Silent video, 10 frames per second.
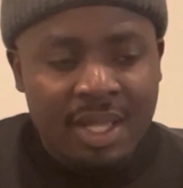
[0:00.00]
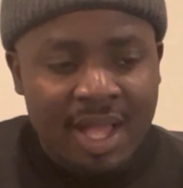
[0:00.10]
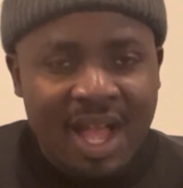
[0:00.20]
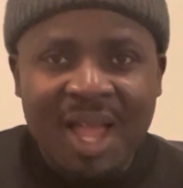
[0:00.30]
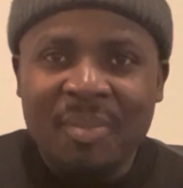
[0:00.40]

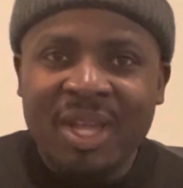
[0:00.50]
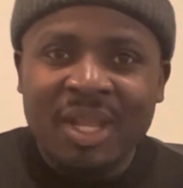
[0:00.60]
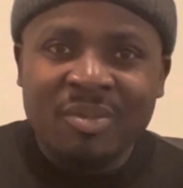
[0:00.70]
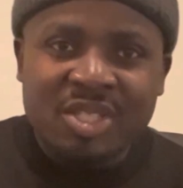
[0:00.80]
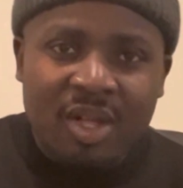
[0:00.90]
Hi, my
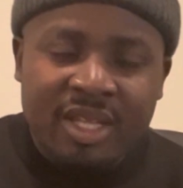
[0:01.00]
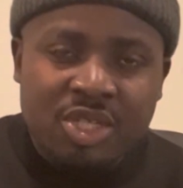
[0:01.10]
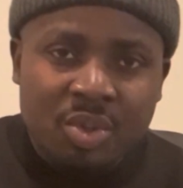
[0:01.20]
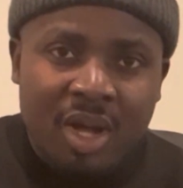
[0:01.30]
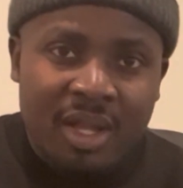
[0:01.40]
name is Ollie
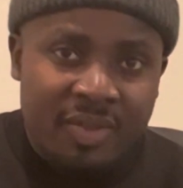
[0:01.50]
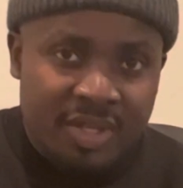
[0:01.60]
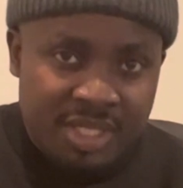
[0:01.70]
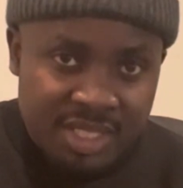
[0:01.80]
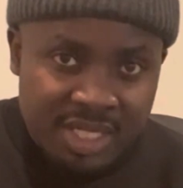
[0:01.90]
Schwag, and
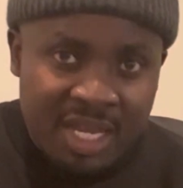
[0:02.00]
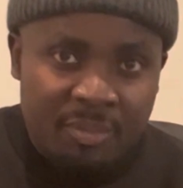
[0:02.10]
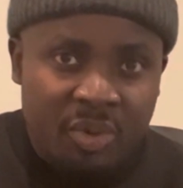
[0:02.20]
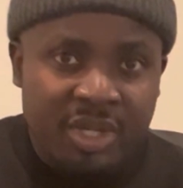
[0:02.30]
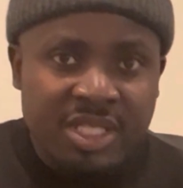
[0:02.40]
this is 10
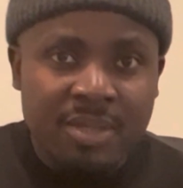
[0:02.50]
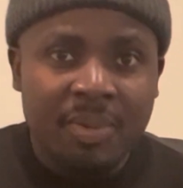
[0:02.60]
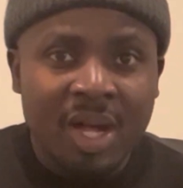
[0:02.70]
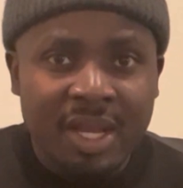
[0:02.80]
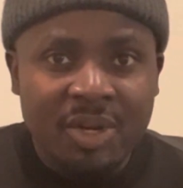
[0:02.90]
Points to
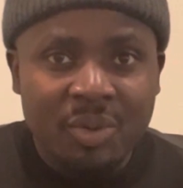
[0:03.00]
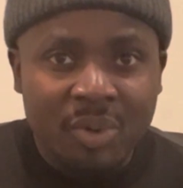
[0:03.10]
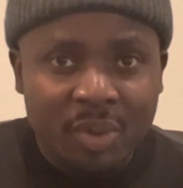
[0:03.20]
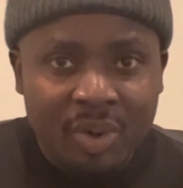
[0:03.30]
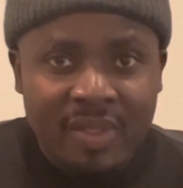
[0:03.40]
Ponder,
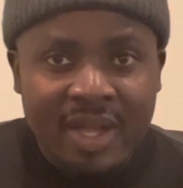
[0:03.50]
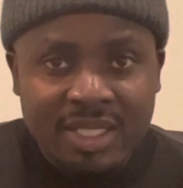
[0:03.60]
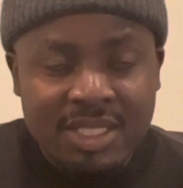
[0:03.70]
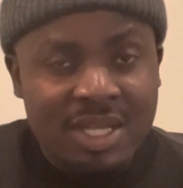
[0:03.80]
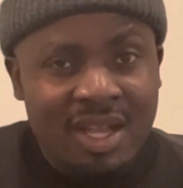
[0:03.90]
where we like
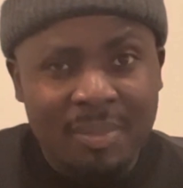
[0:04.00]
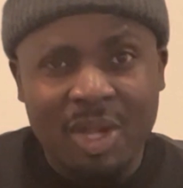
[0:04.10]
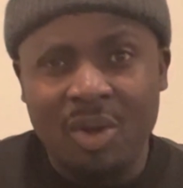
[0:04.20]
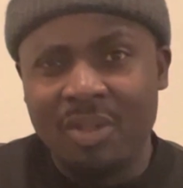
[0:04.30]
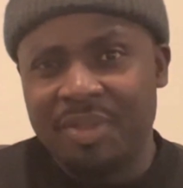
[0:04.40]
to talk
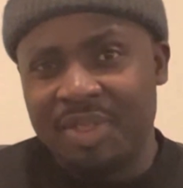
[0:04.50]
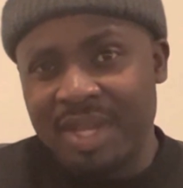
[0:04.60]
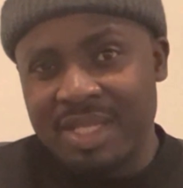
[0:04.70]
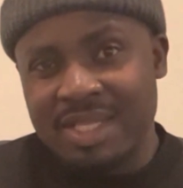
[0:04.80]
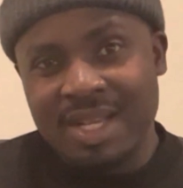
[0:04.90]
about all the
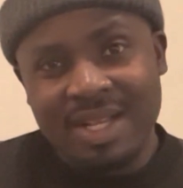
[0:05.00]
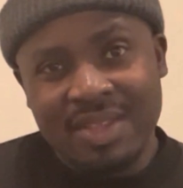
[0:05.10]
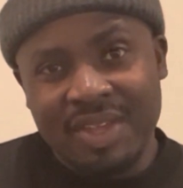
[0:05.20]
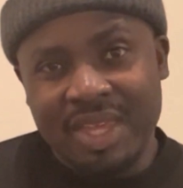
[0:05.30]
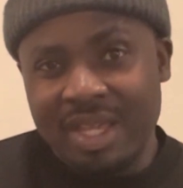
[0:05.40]
things
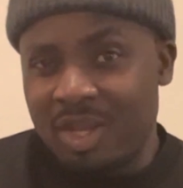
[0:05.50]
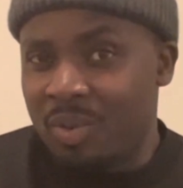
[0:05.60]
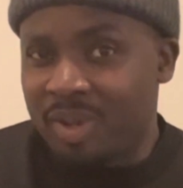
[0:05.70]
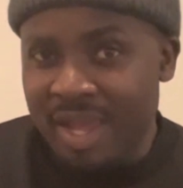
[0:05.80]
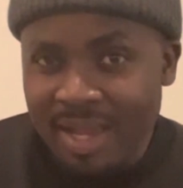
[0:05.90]
that get
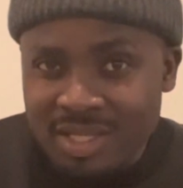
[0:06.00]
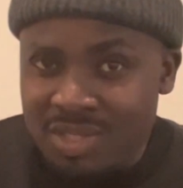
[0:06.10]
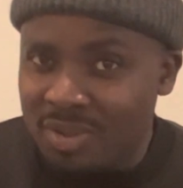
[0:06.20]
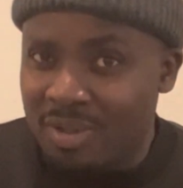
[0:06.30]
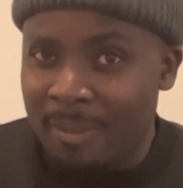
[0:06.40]
you
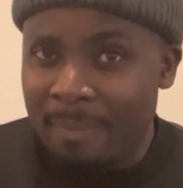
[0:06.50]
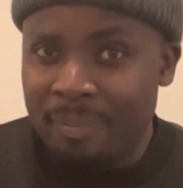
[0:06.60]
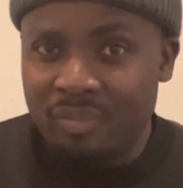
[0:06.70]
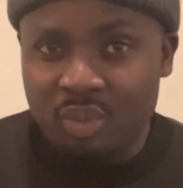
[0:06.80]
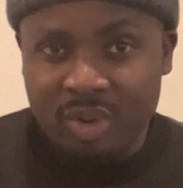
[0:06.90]
canceled:
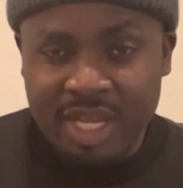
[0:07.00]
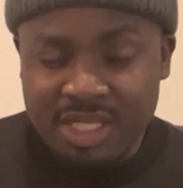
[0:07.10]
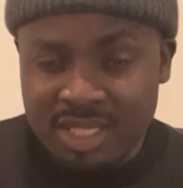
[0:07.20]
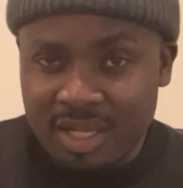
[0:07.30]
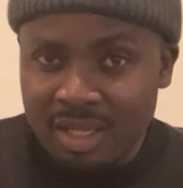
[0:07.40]

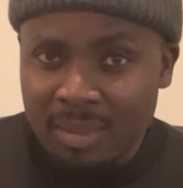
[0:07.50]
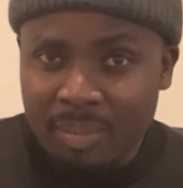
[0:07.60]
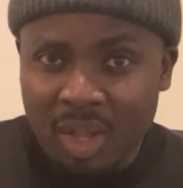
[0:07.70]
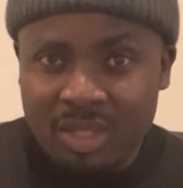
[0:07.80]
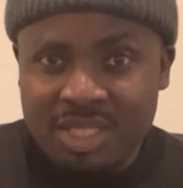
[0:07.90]
race,
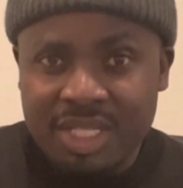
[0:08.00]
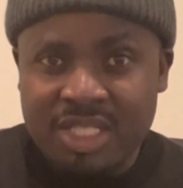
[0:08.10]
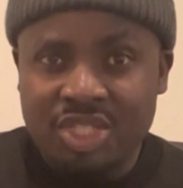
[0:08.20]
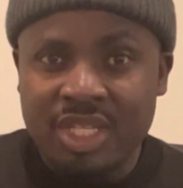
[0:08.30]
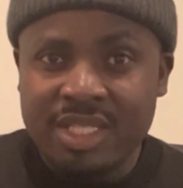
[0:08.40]

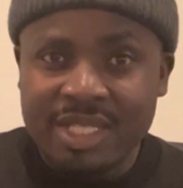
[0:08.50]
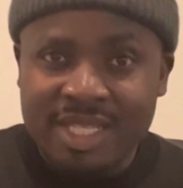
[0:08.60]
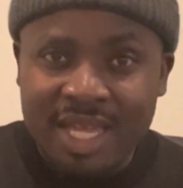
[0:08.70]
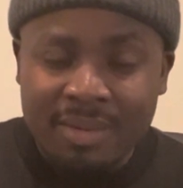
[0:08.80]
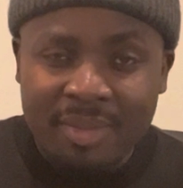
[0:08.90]
politics,
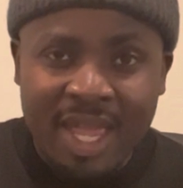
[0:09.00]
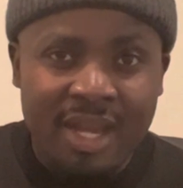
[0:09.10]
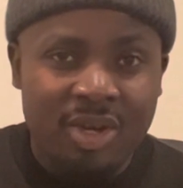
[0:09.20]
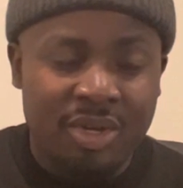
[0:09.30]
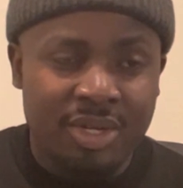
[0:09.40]
Jesus, and
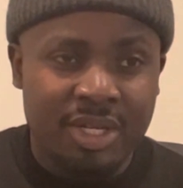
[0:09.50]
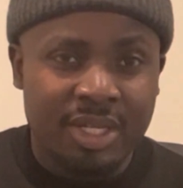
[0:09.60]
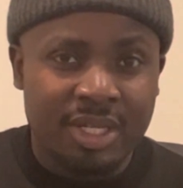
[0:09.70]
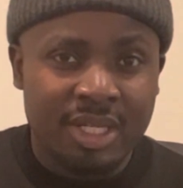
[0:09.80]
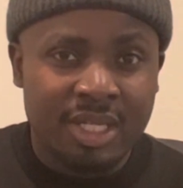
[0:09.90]
manhood.
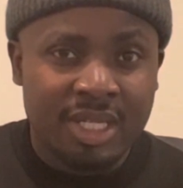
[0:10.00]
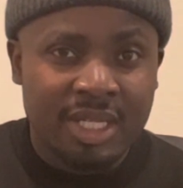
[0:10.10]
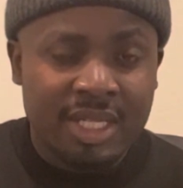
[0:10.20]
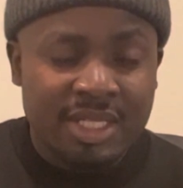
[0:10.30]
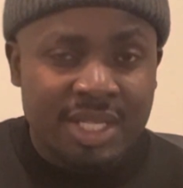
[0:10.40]

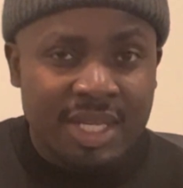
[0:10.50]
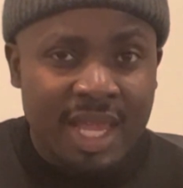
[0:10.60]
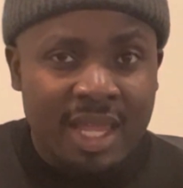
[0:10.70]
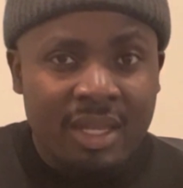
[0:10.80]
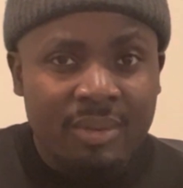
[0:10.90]

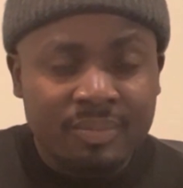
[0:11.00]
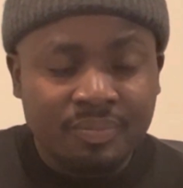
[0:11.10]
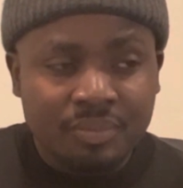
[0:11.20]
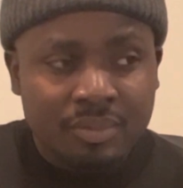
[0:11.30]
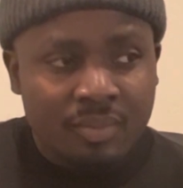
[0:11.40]
Today,
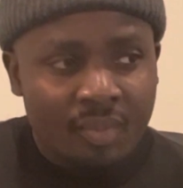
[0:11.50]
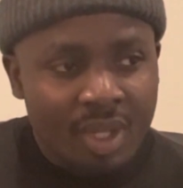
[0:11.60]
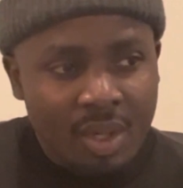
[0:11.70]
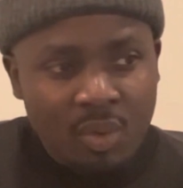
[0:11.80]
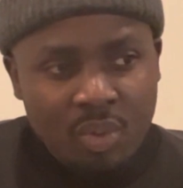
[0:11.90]

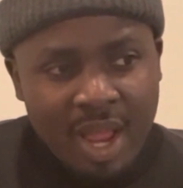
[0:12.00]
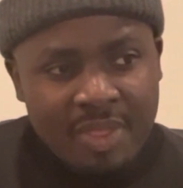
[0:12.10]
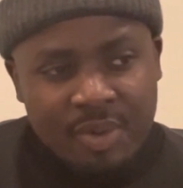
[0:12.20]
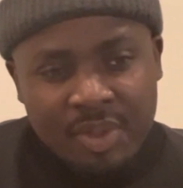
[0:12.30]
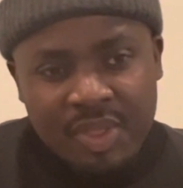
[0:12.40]

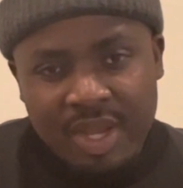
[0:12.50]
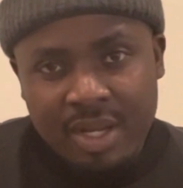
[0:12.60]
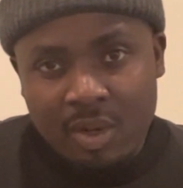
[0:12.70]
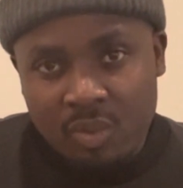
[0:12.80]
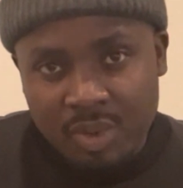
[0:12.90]
rather
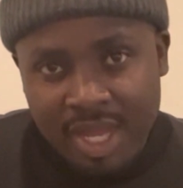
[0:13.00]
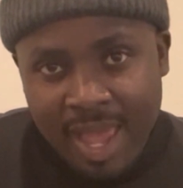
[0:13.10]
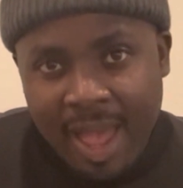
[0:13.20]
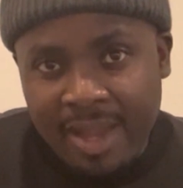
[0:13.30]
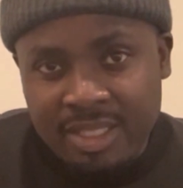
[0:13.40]
than
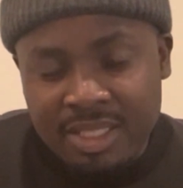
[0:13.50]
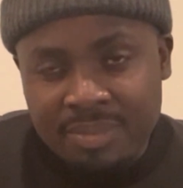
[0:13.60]
react,